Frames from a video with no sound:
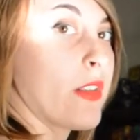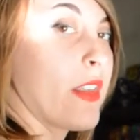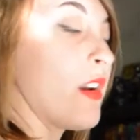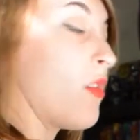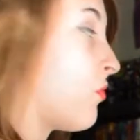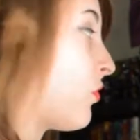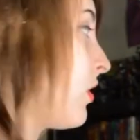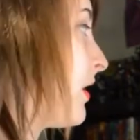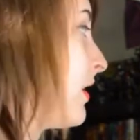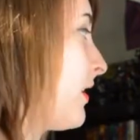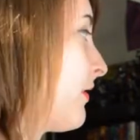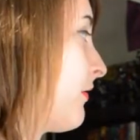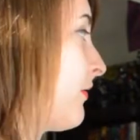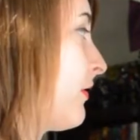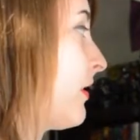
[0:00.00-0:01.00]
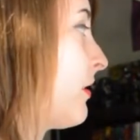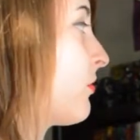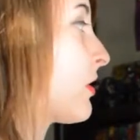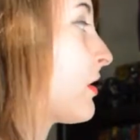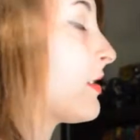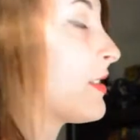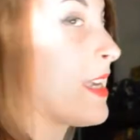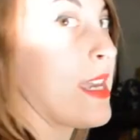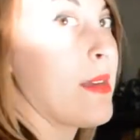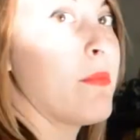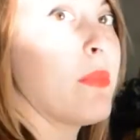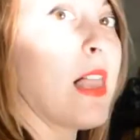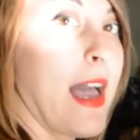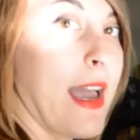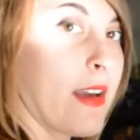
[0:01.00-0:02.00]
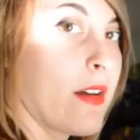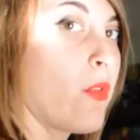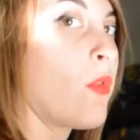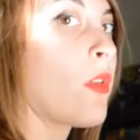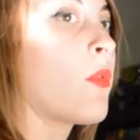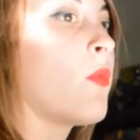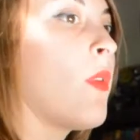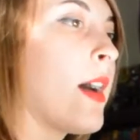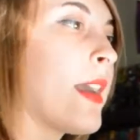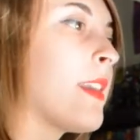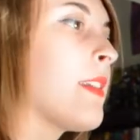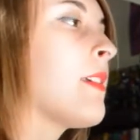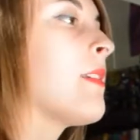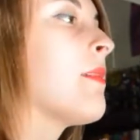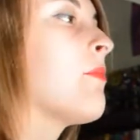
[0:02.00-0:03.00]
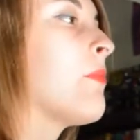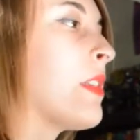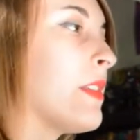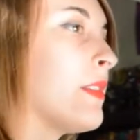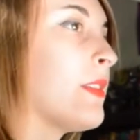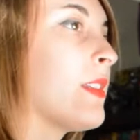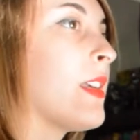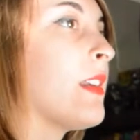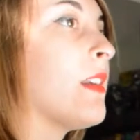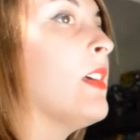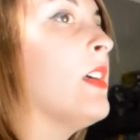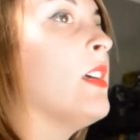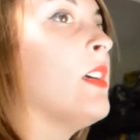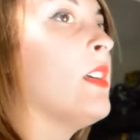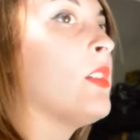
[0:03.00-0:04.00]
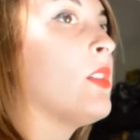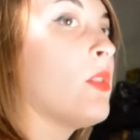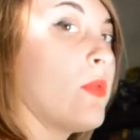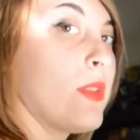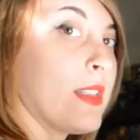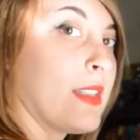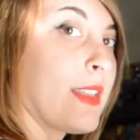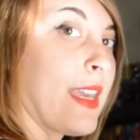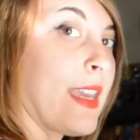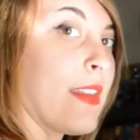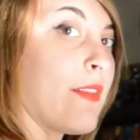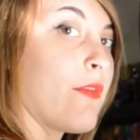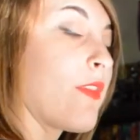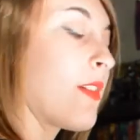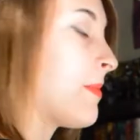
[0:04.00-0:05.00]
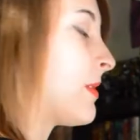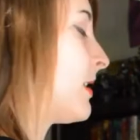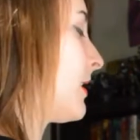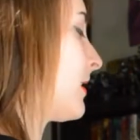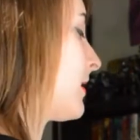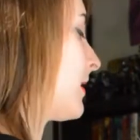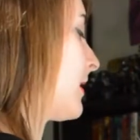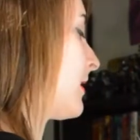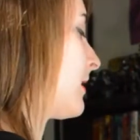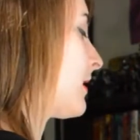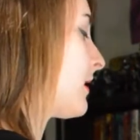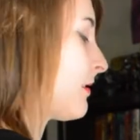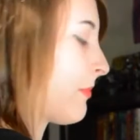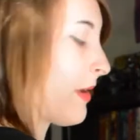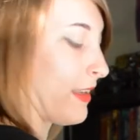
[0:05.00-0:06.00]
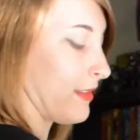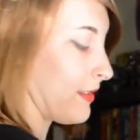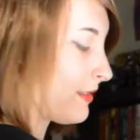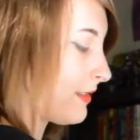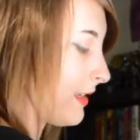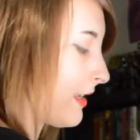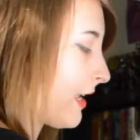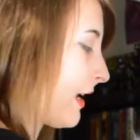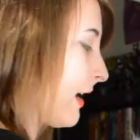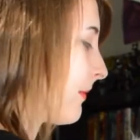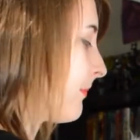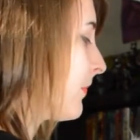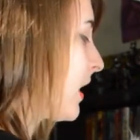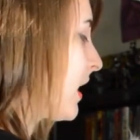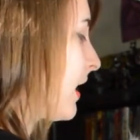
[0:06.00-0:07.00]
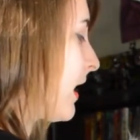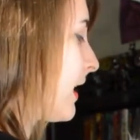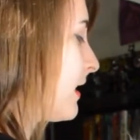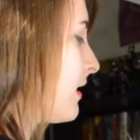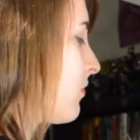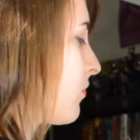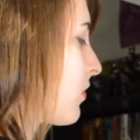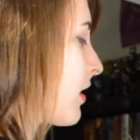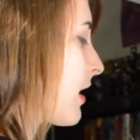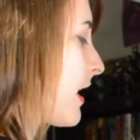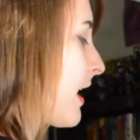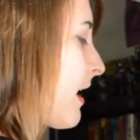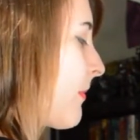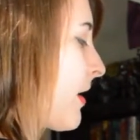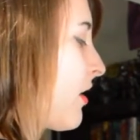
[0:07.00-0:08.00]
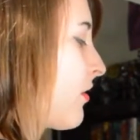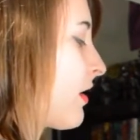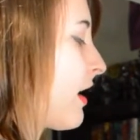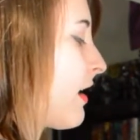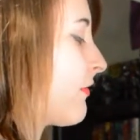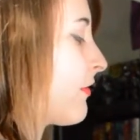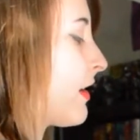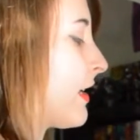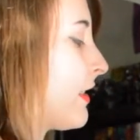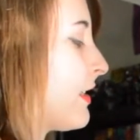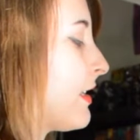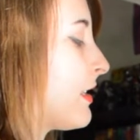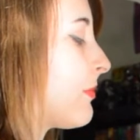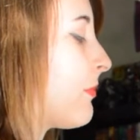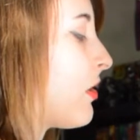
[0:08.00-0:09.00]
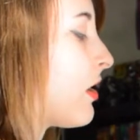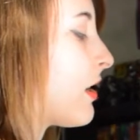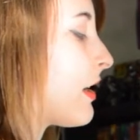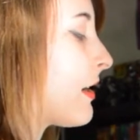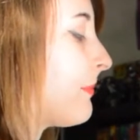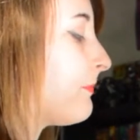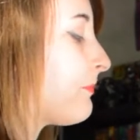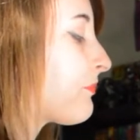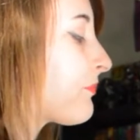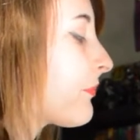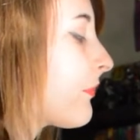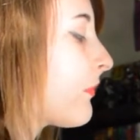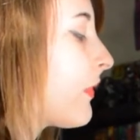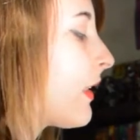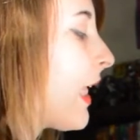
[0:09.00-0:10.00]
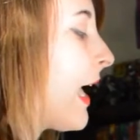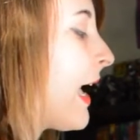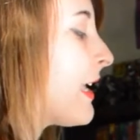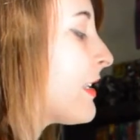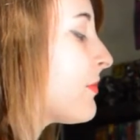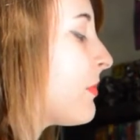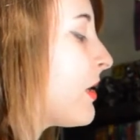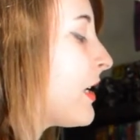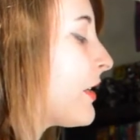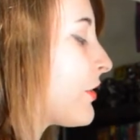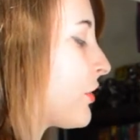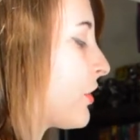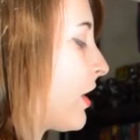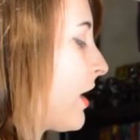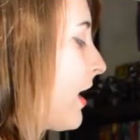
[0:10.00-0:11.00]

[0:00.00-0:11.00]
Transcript: than it would if it were, say, black or white. It blends in to his skin from a distance as best as it can. I didn't worry about covering this part as much,